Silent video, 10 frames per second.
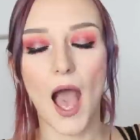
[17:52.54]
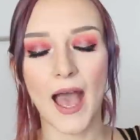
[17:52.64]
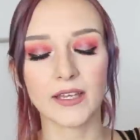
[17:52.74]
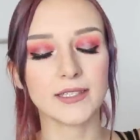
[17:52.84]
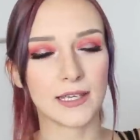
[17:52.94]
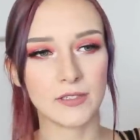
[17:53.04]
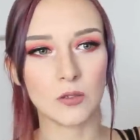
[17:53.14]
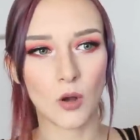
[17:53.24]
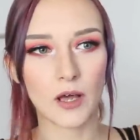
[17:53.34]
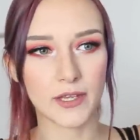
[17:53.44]
And if
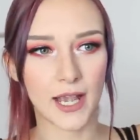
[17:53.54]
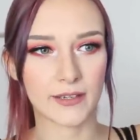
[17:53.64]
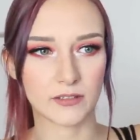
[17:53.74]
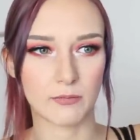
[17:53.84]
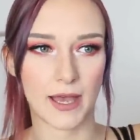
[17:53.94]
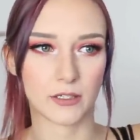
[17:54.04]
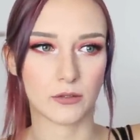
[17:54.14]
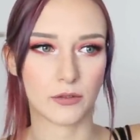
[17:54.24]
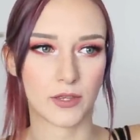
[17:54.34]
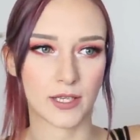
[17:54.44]
you are the kind of man
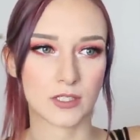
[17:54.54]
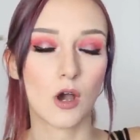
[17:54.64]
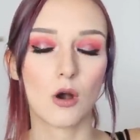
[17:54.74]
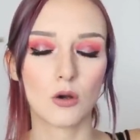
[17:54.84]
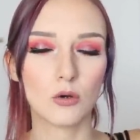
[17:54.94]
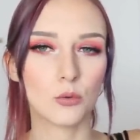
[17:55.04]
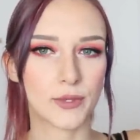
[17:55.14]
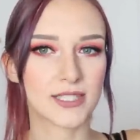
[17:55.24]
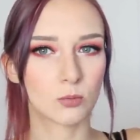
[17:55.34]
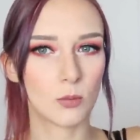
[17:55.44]
who thinks, oh,
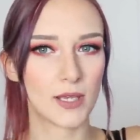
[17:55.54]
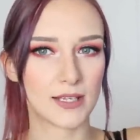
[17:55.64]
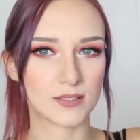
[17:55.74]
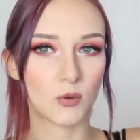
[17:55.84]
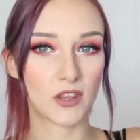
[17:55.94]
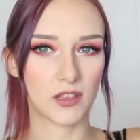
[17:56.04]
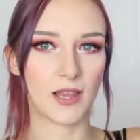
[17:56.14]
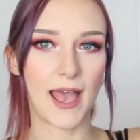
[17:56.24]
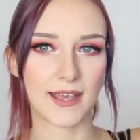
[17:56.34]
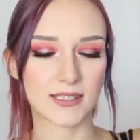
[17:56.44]
this woman is worth
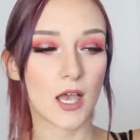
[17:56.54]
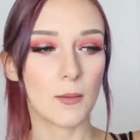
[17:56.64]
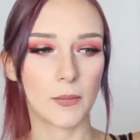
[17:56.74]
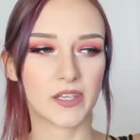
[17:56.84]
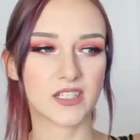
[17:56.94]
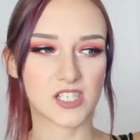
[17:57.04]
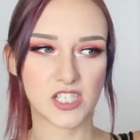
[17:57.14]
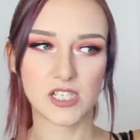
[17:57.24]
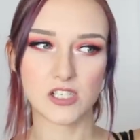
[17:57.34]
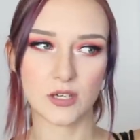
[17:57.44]
less because
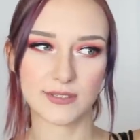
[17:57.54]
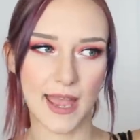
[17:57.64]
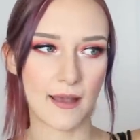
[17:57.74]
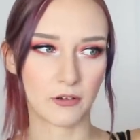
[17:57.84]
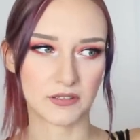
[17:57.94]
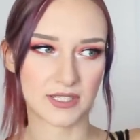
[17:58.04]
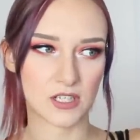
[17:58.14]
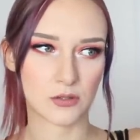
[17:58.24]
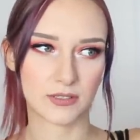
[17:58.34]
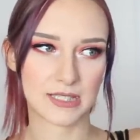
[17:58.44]
she chose to have
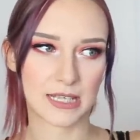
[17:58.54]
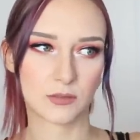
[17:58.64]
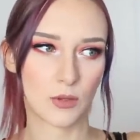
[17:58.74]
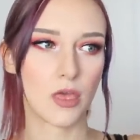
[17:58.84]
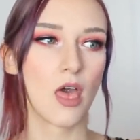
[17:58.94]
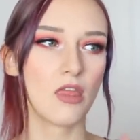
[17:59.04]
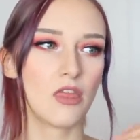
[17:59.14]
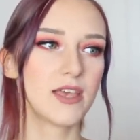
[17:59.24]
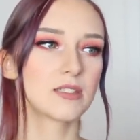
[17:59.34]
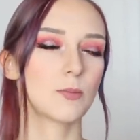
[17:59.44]
consensual sex with
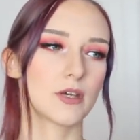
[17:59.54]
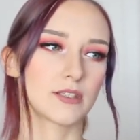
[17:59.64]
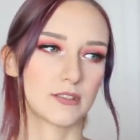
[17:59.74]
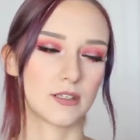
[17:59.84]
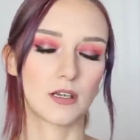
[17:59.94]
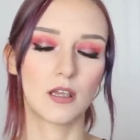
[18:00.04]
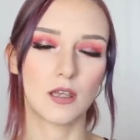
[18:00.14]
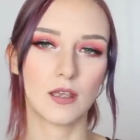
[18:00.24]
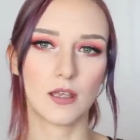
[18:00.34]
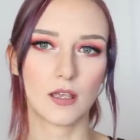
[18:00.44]
this person.
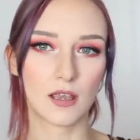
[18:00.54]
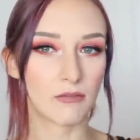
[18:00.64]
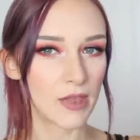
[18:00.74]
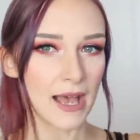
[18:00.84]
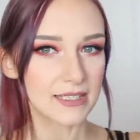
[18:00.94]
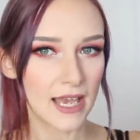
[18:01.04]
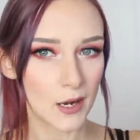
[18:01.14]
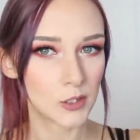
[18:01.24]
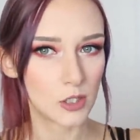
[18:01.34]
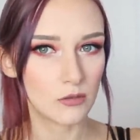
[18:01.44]
If that's
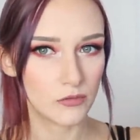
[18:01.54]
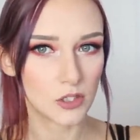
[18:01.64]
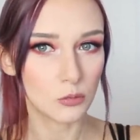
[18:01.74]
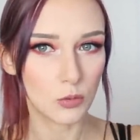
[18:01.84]
how you view